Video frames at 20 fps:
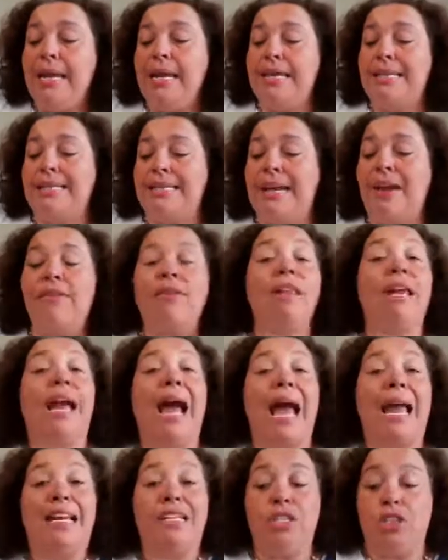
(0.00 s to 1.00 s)
is that everything
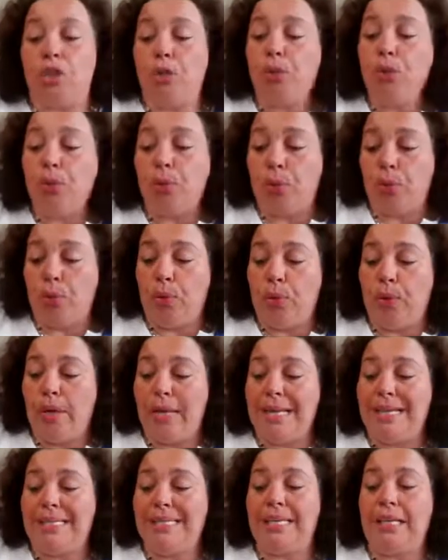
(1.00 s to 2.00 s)
I do
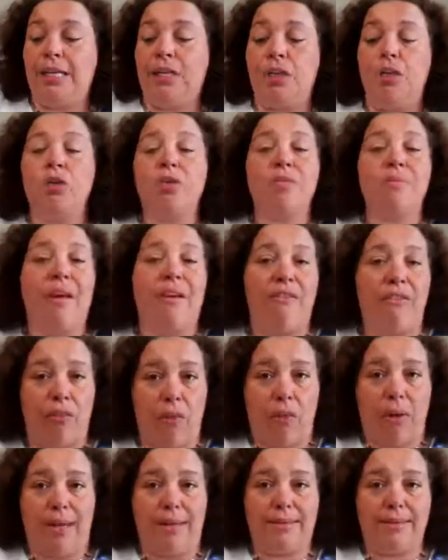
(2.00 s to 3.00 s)
is to use my
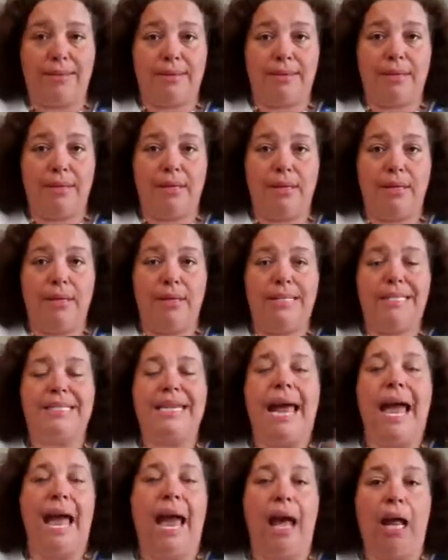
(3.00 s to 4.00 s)
voice
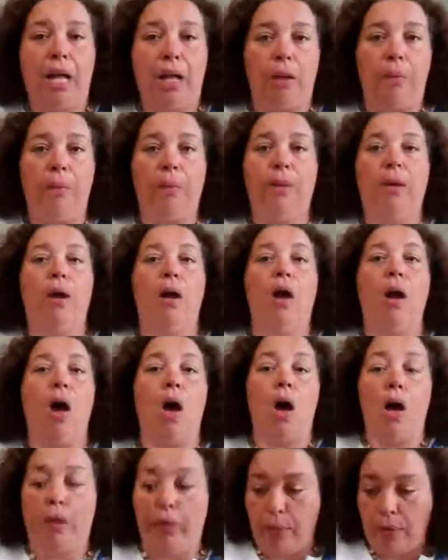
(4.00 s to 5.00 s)
to help
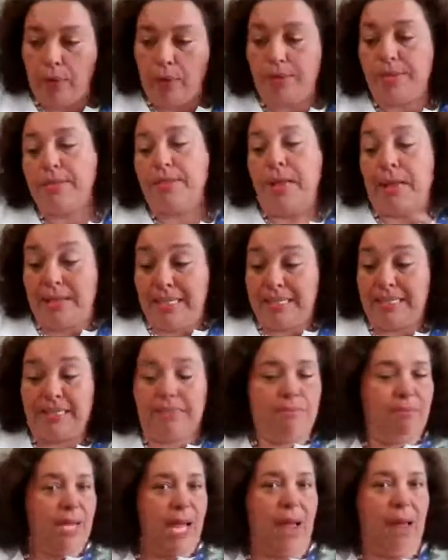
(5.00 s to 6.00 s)
others, at
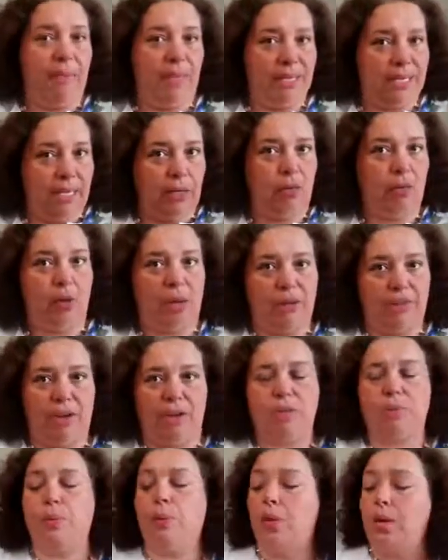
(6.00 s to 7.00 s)
this time it said creative
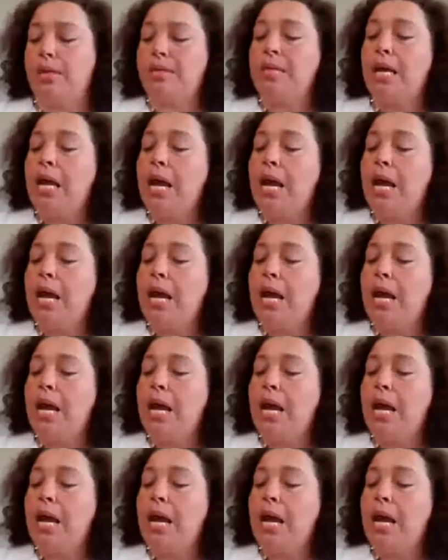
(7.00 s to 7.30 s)
entrepreneurs,